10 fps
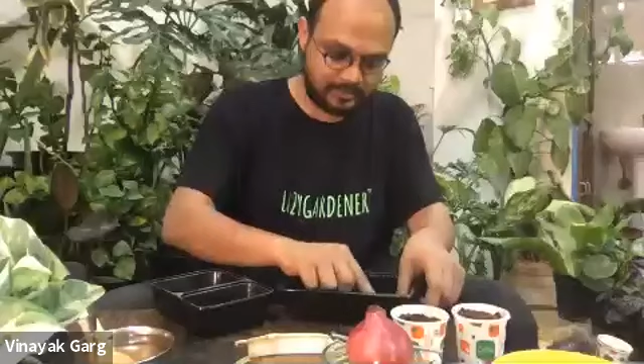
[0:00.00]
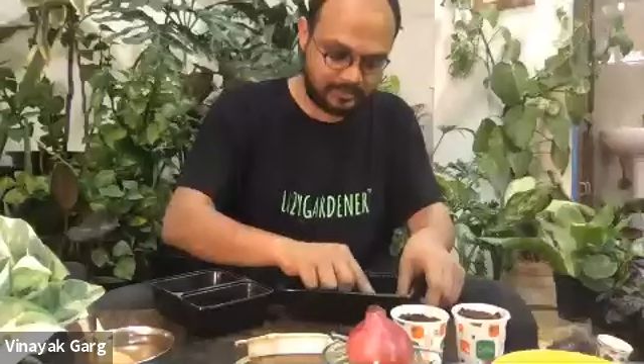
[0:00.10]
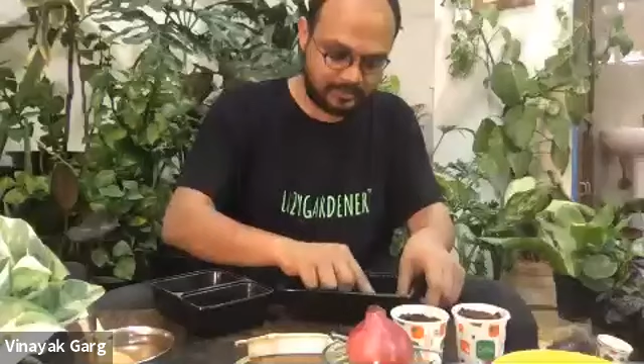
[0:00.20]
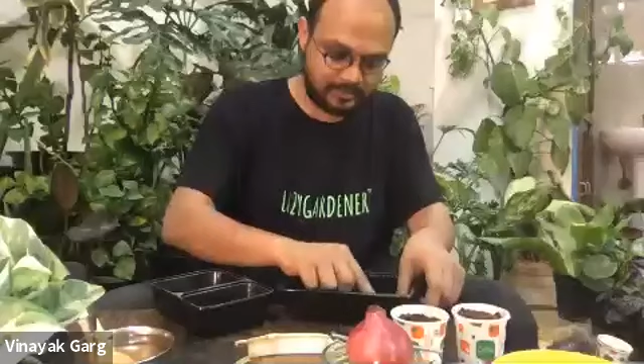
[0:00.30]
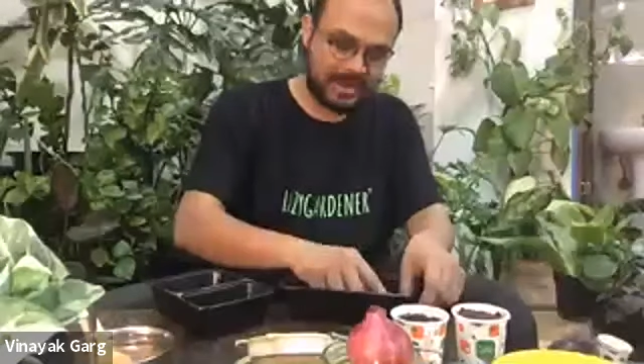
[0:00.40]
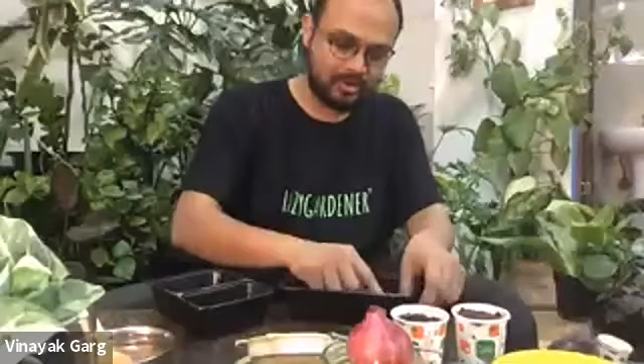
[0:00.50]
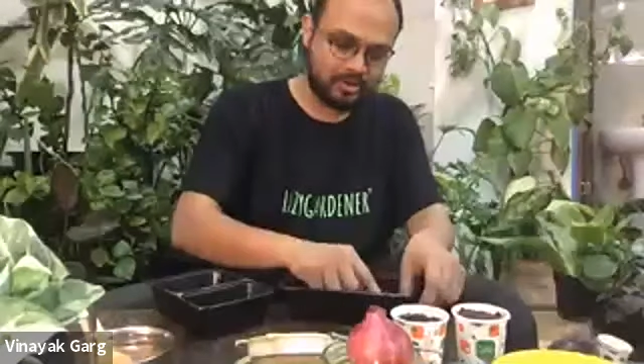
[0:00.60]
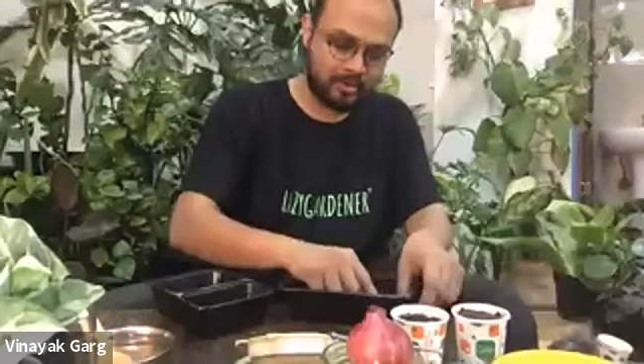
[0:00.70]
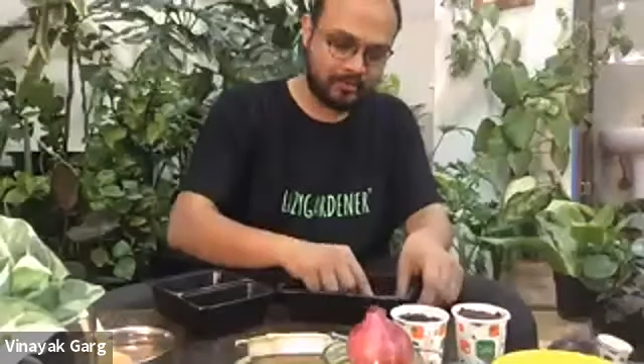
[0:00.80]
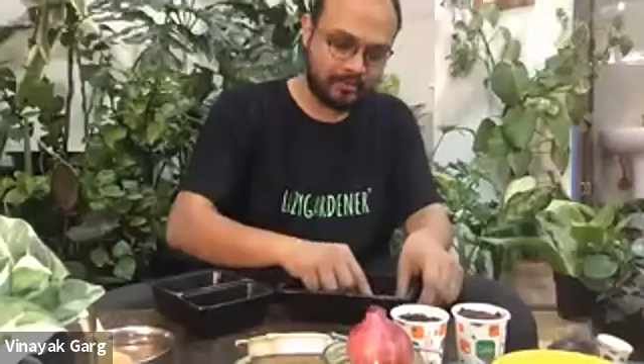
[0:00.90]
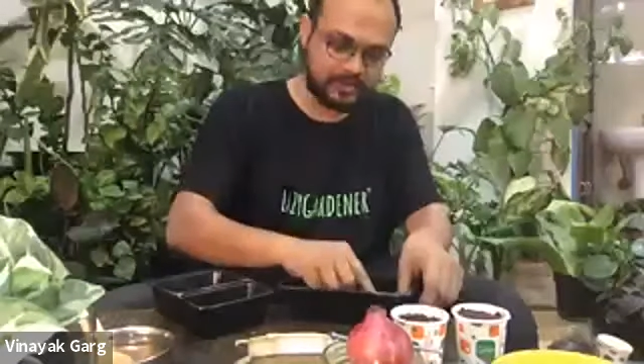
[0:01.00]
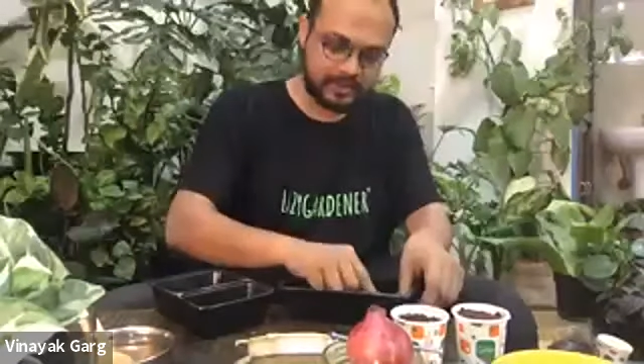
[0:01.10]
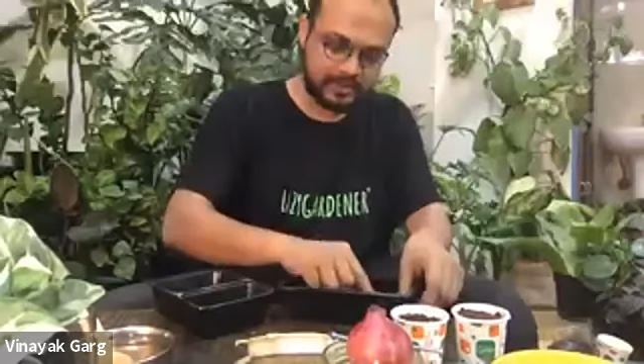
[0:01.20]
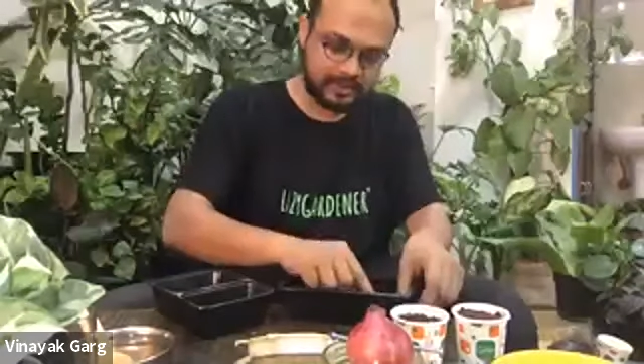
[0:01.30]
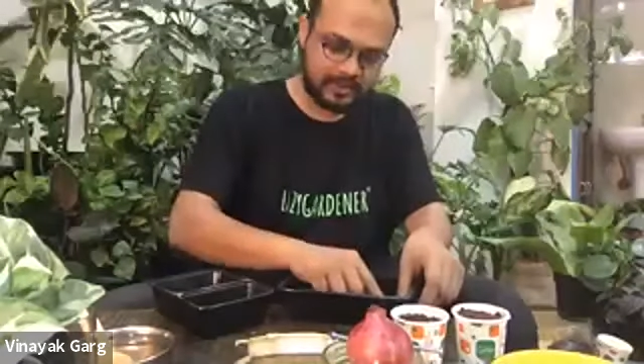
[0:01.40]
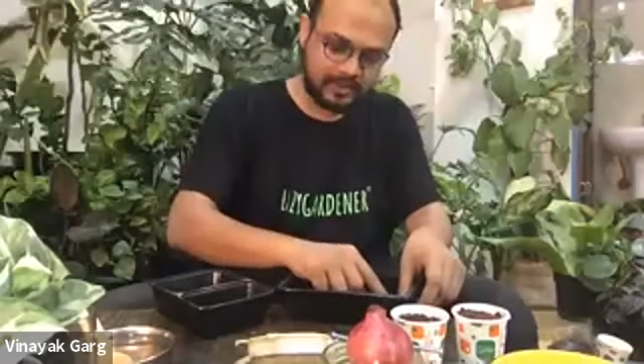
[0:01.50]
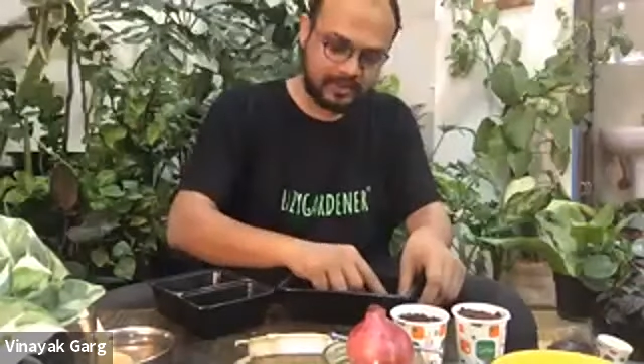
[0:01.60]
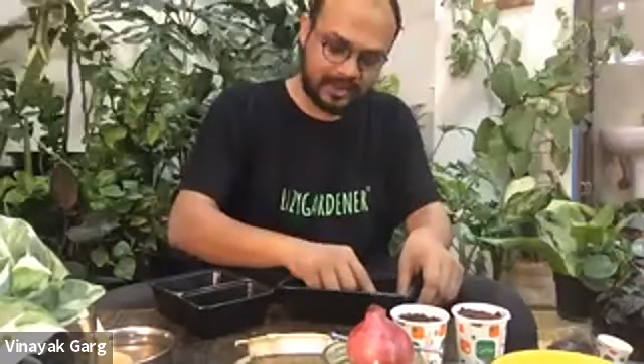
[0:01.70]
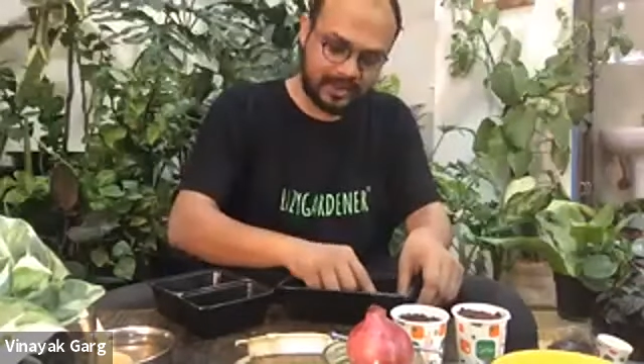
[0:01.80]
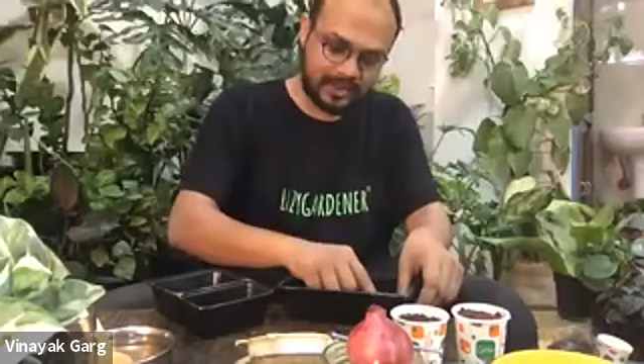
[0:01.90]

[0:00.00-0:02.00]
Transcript: They are not piled on top of each other,